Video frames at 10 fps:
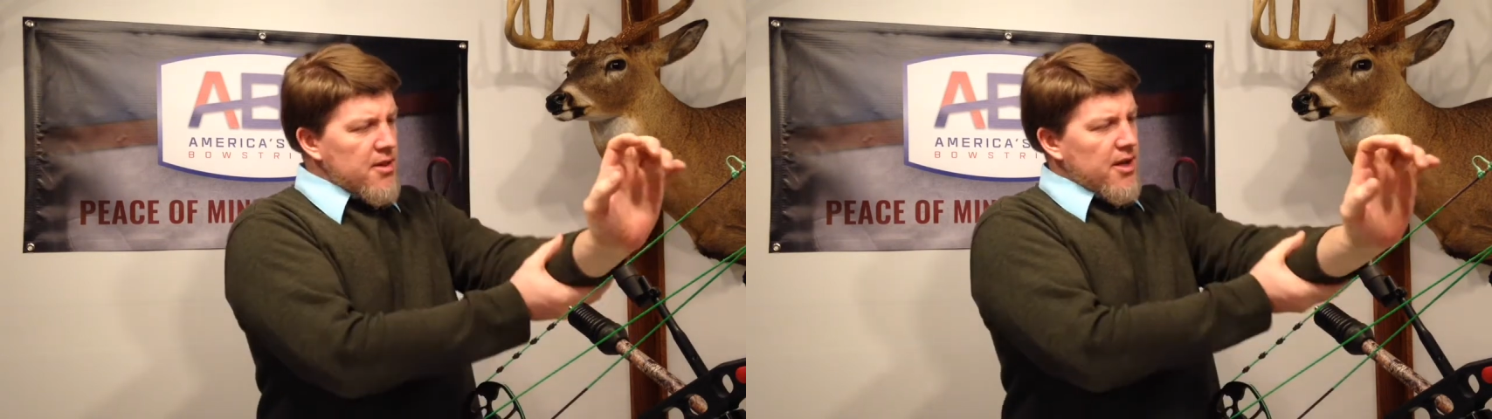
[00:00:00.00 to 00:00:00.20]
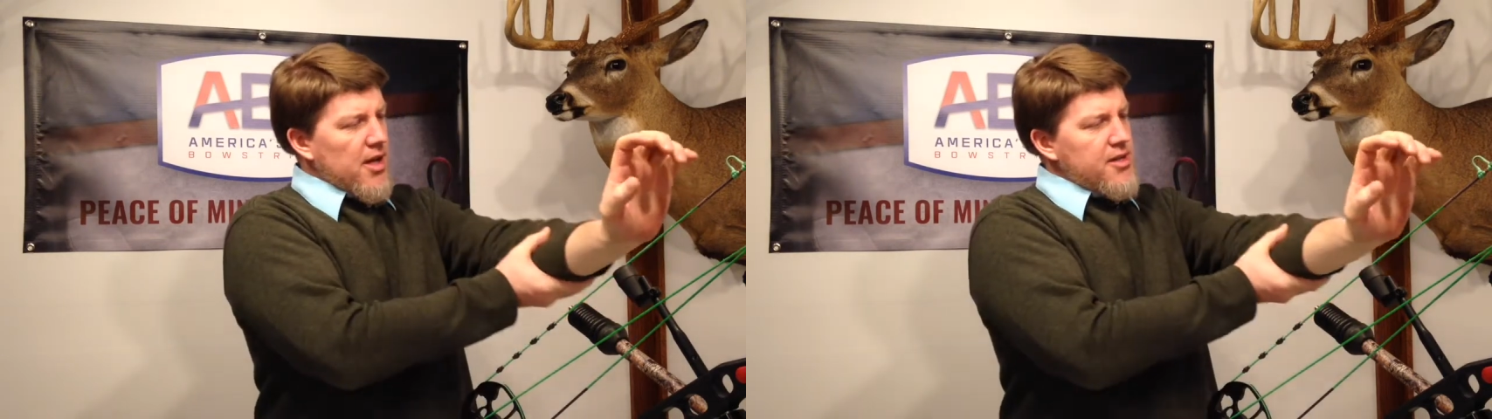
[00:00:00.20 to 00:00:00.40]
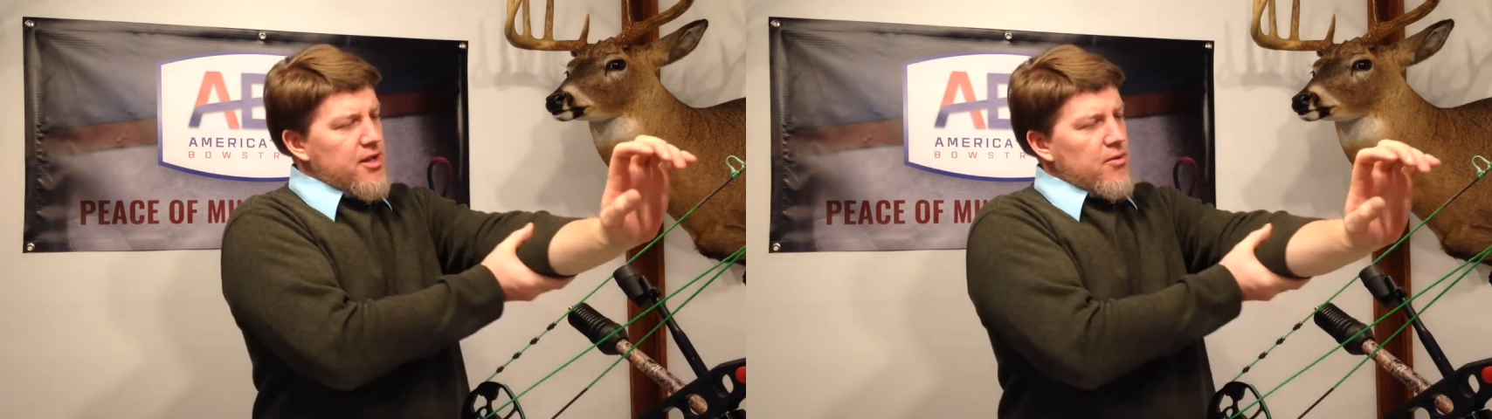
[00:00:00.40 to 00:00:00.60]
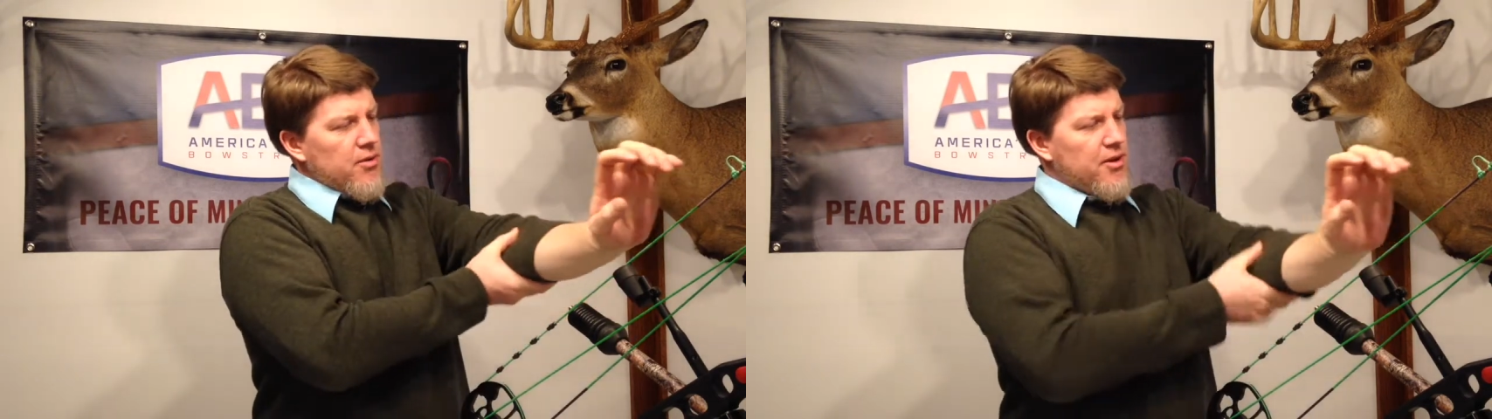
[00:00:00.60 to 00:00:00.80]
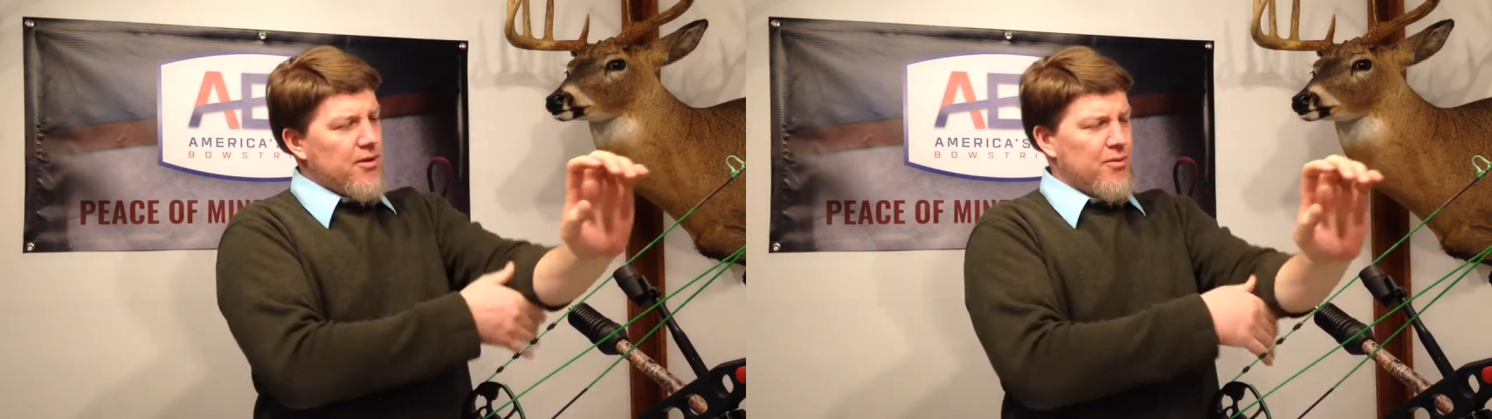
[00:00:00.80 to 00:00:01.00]

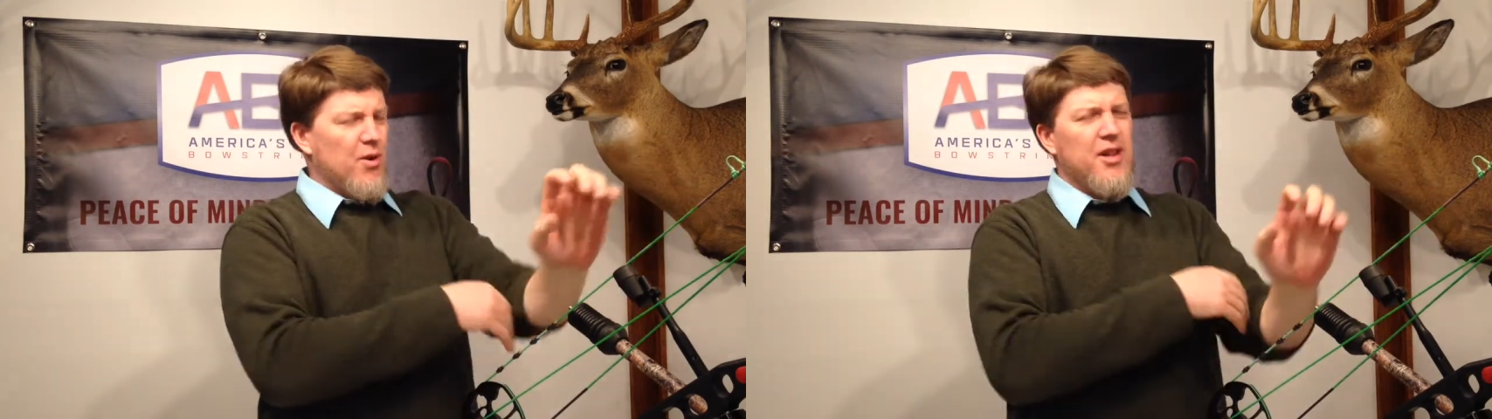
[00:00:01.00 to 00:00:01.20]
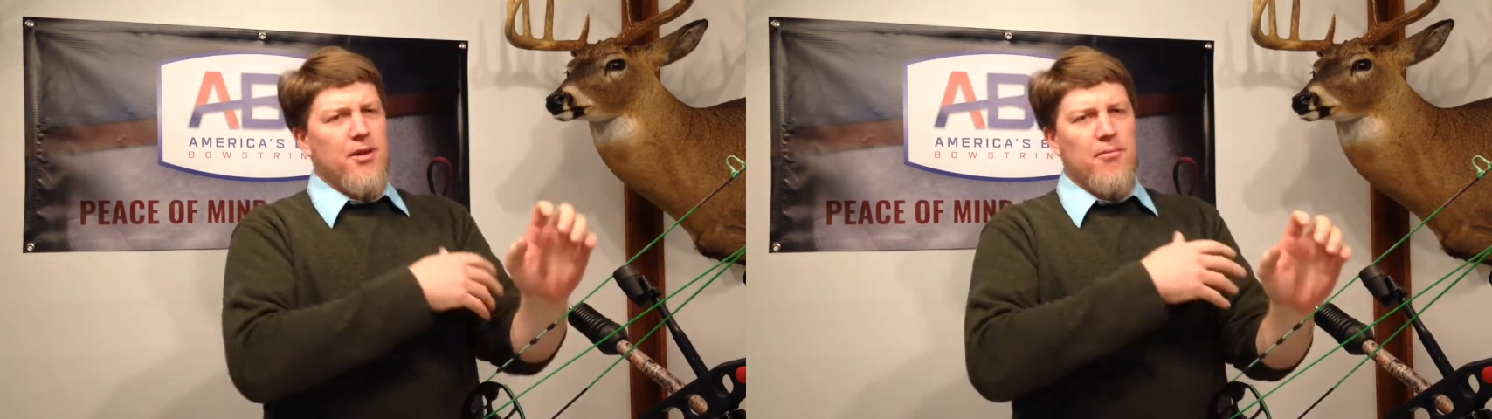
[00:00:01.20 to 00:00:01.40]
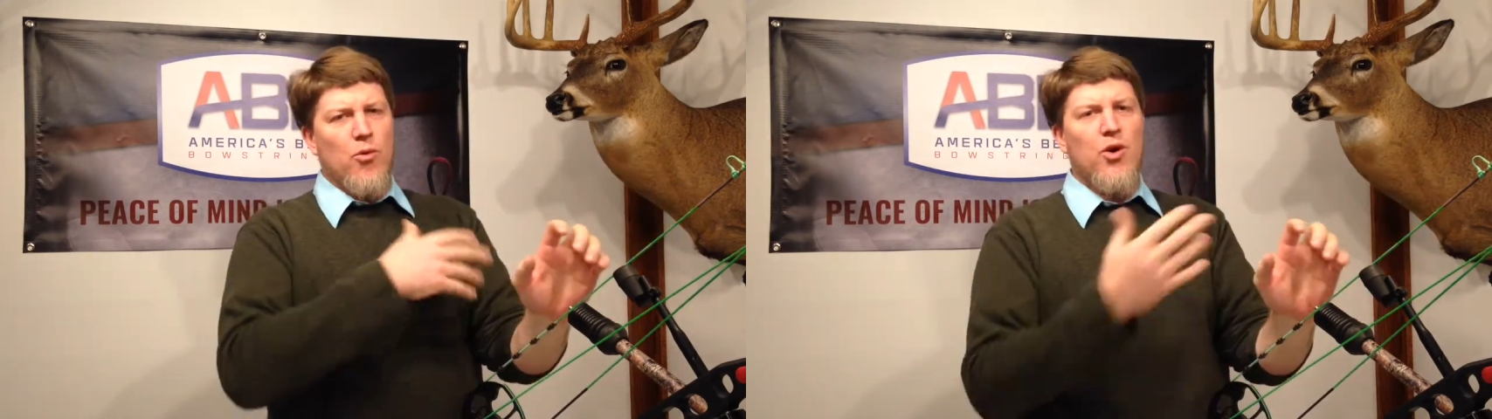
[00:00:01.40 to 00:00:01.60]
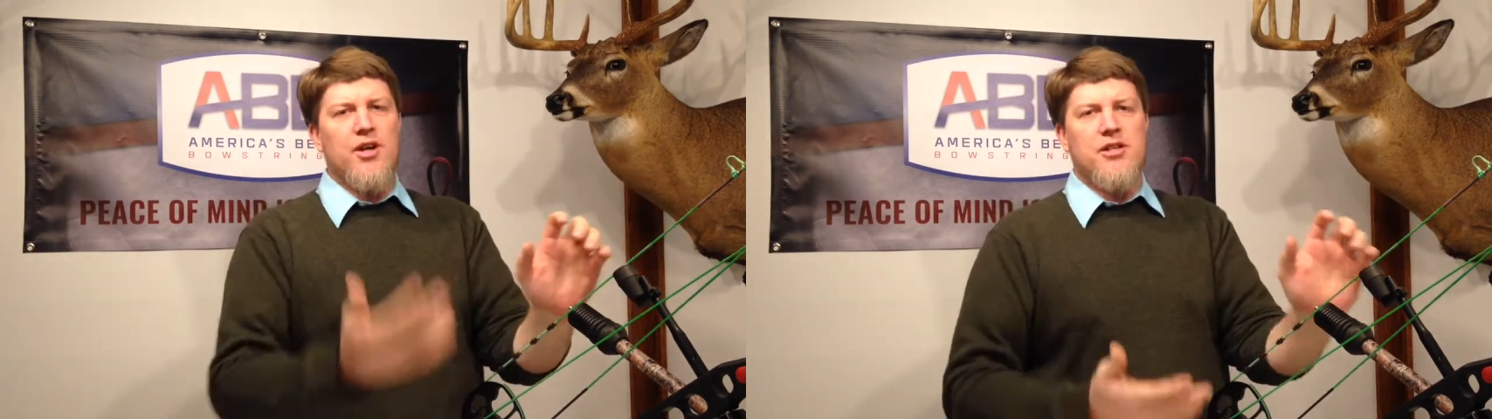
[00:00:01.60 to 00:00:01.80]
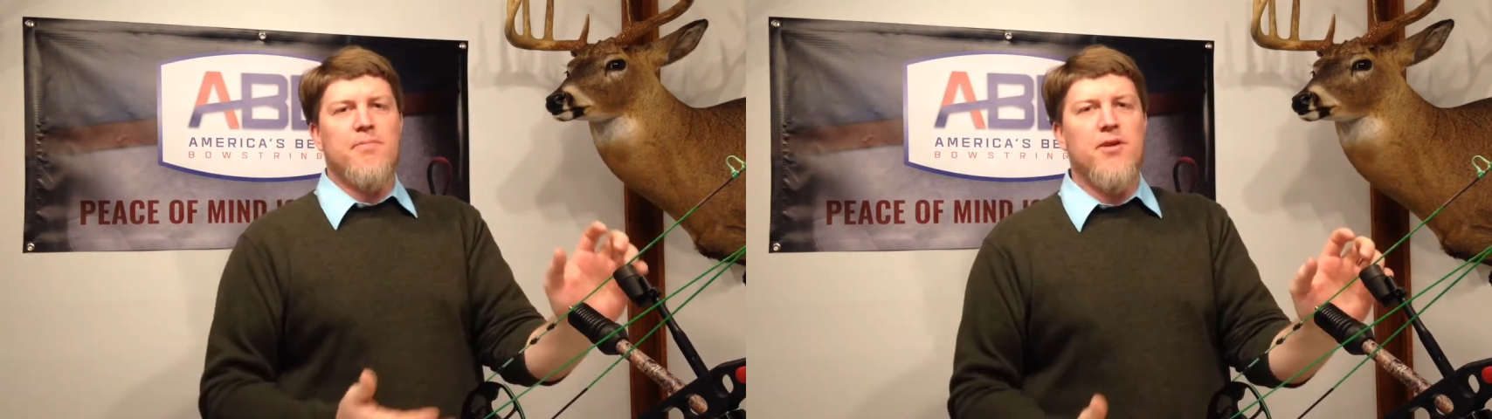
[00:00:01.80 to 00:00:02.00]
one of the more
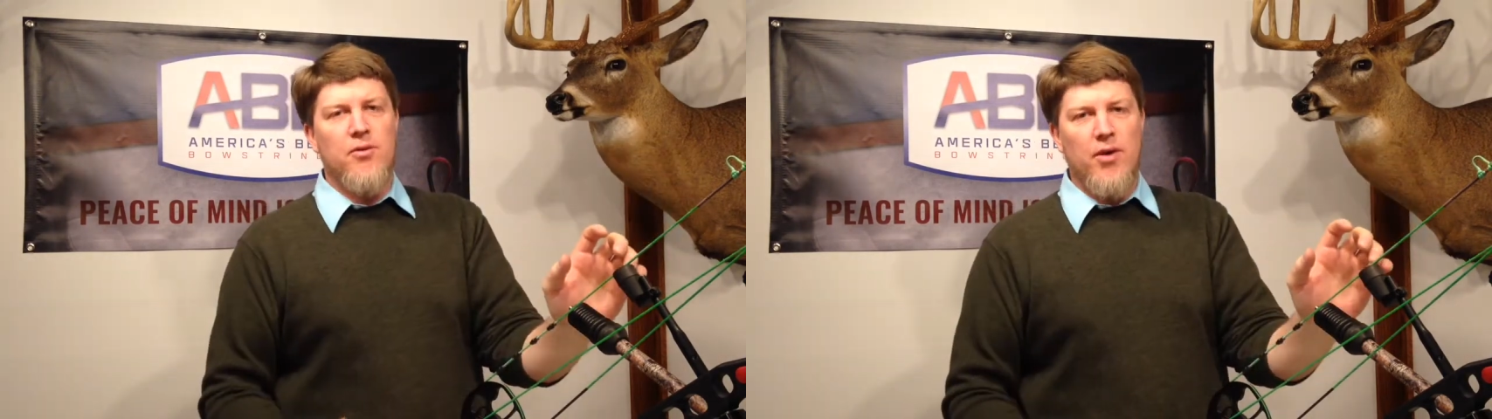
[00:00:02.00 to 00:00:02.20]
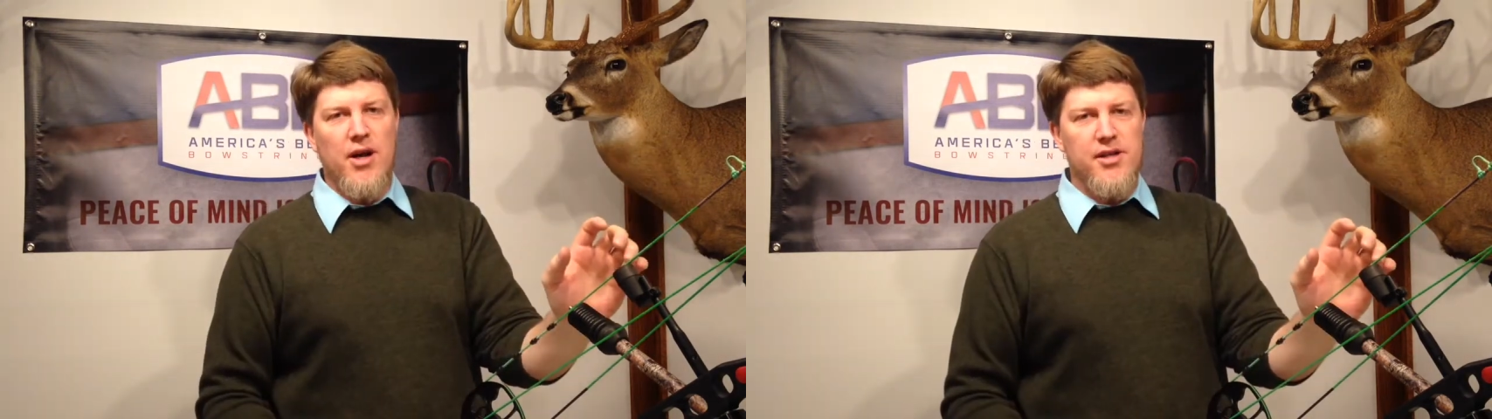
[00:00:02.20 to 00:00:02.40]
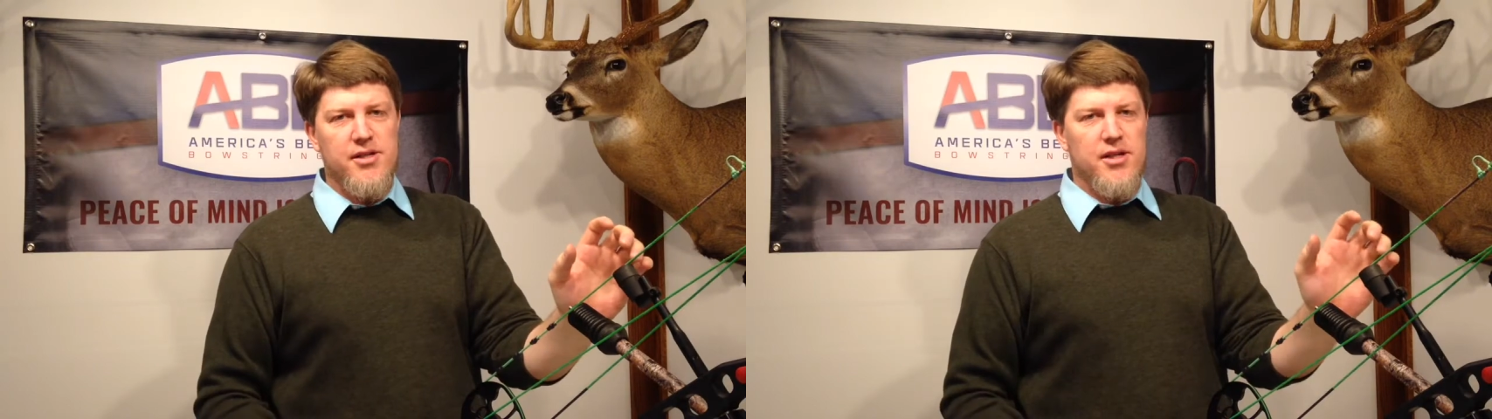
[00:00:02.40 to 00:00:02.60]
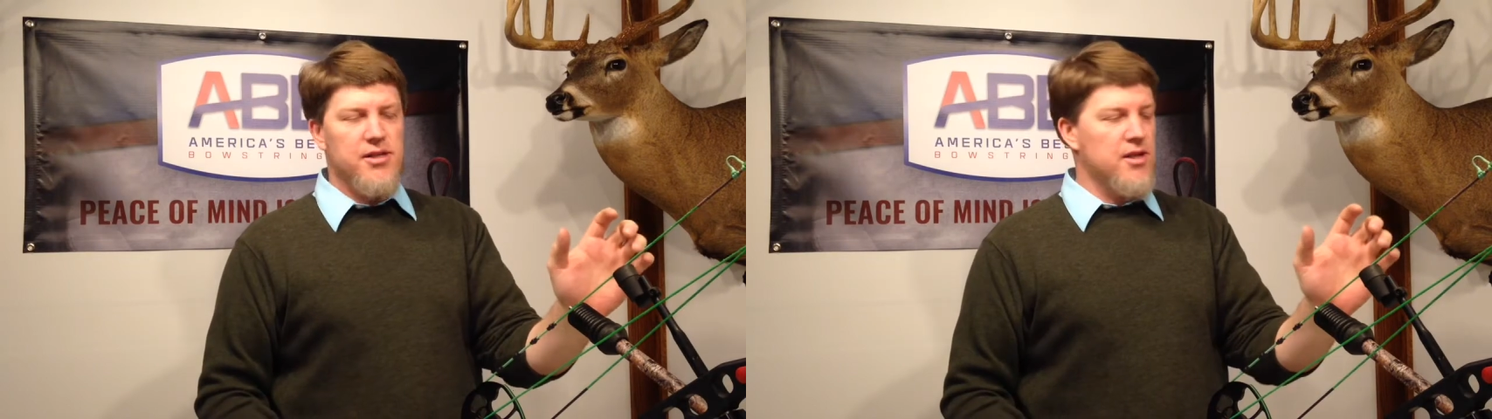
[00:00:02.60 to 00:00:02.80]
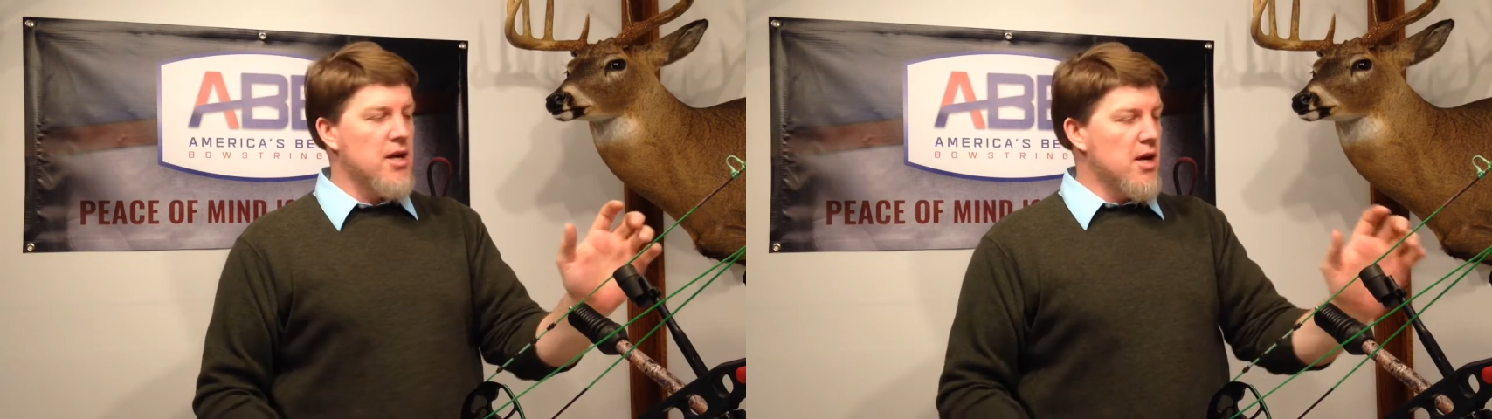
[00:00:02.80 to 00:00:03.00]
accepted ways
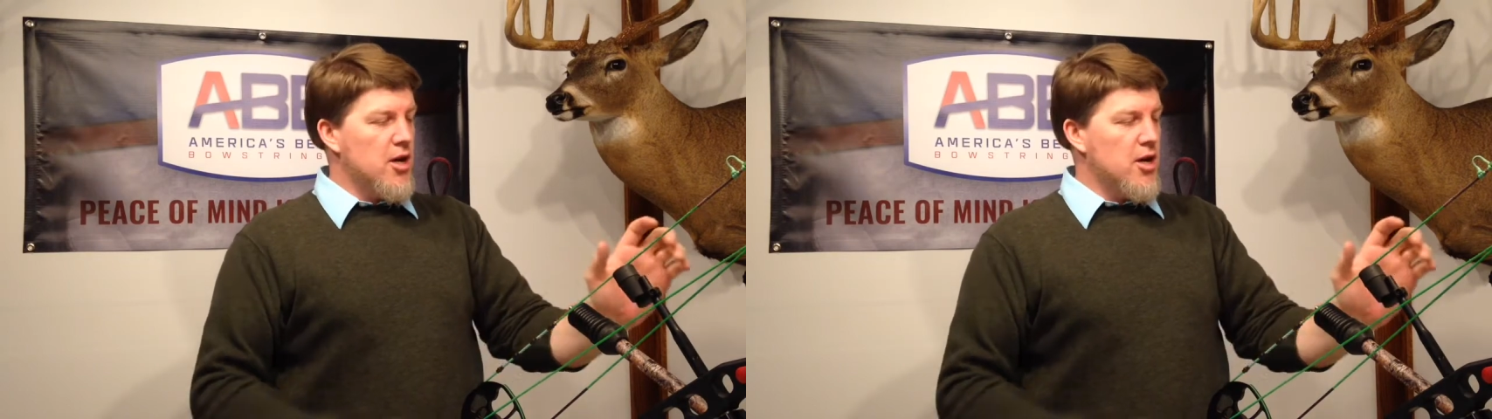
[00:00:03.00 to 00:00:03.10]
is